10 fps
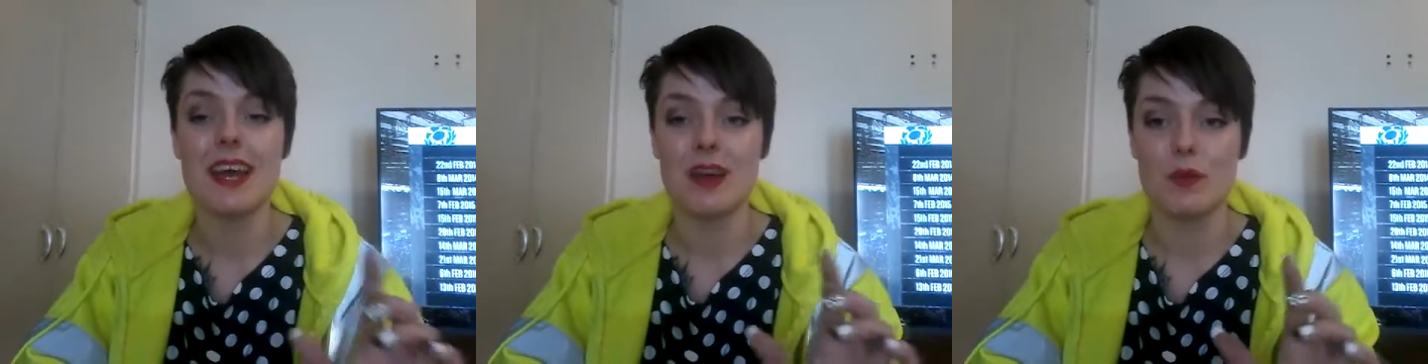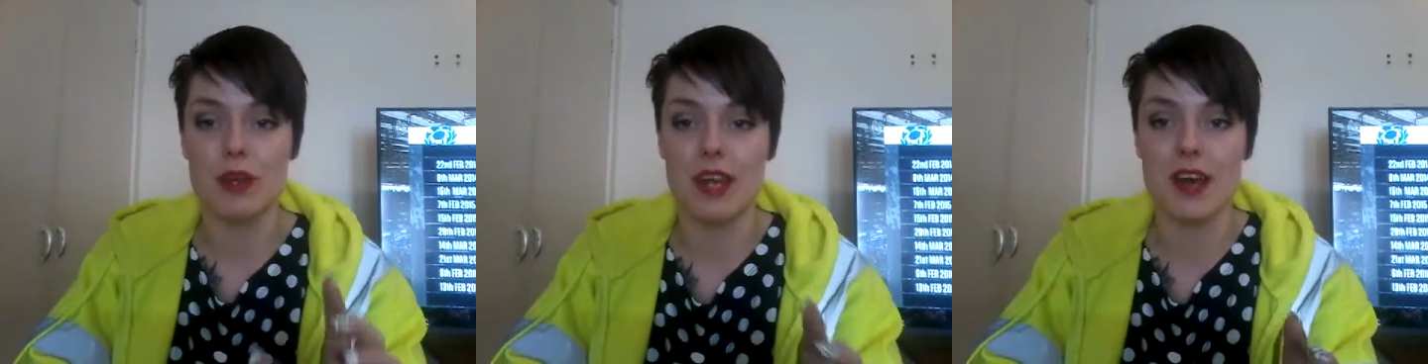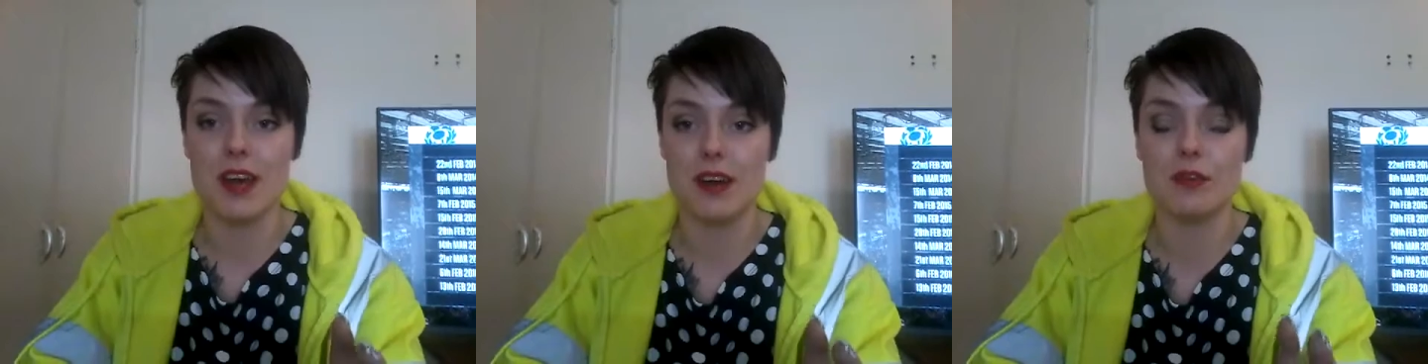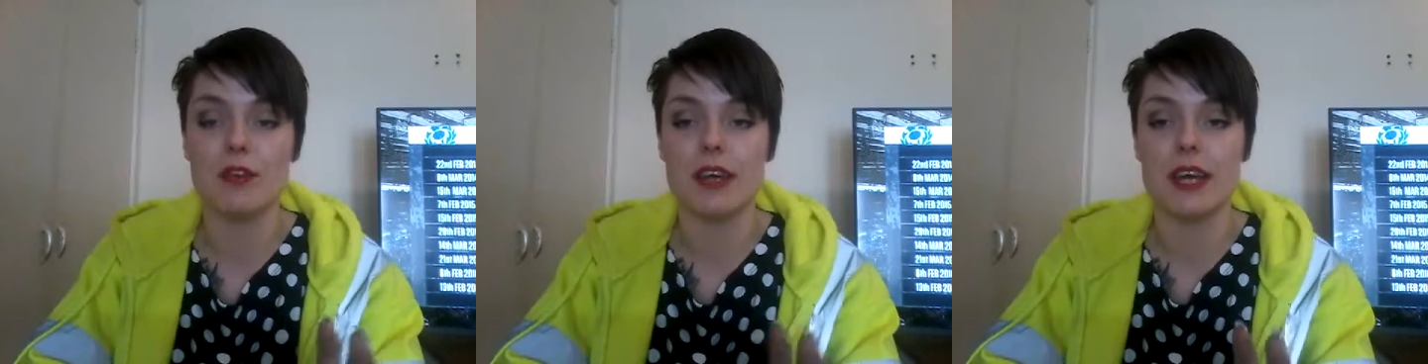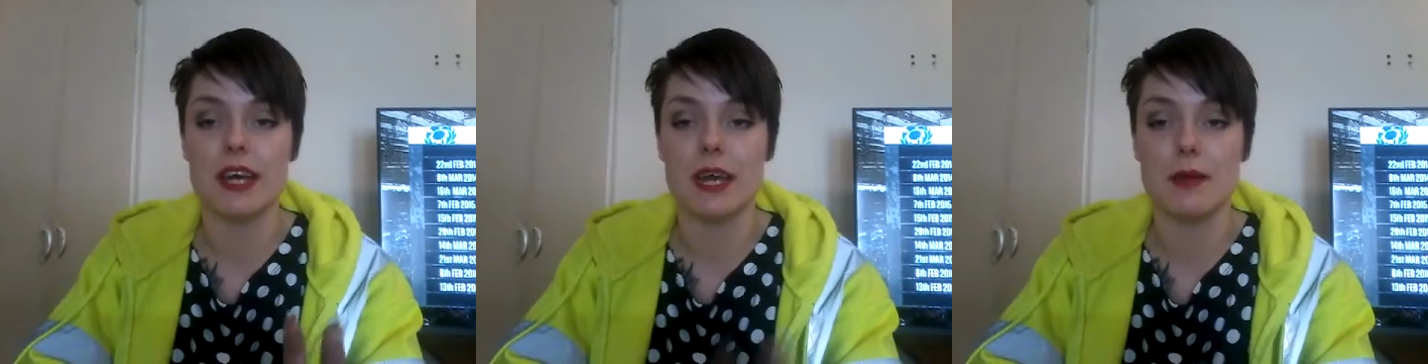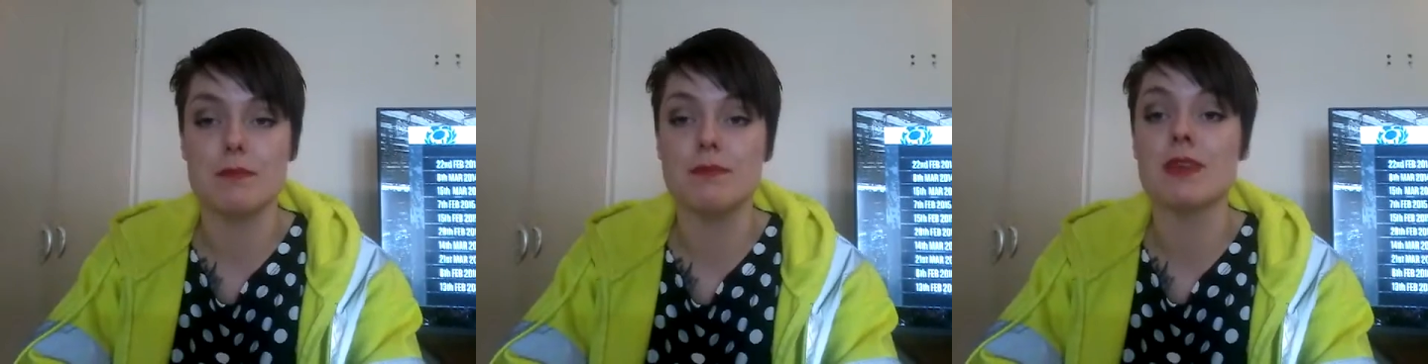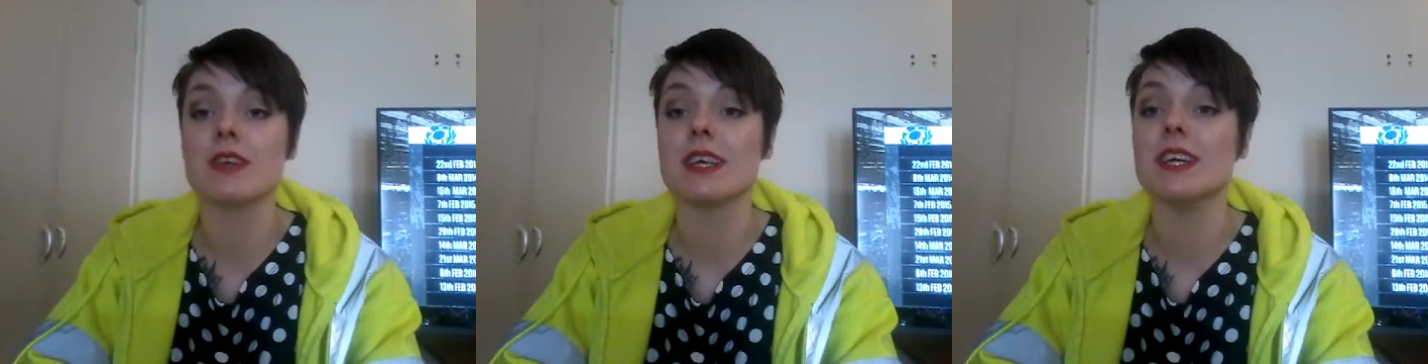We have
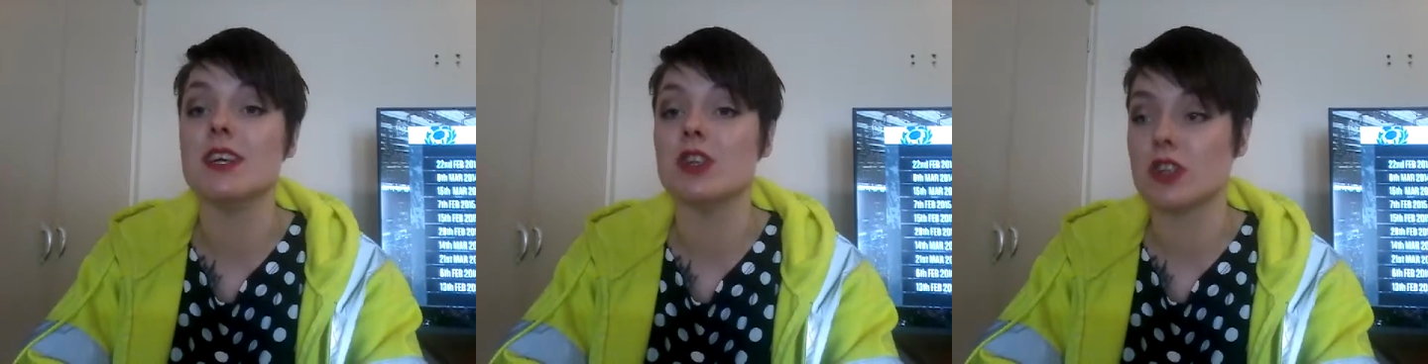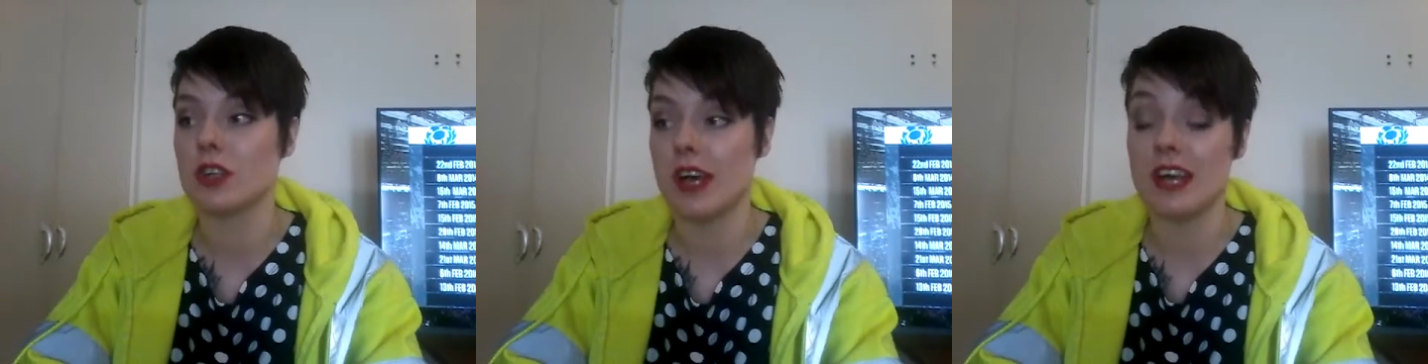Middle Age,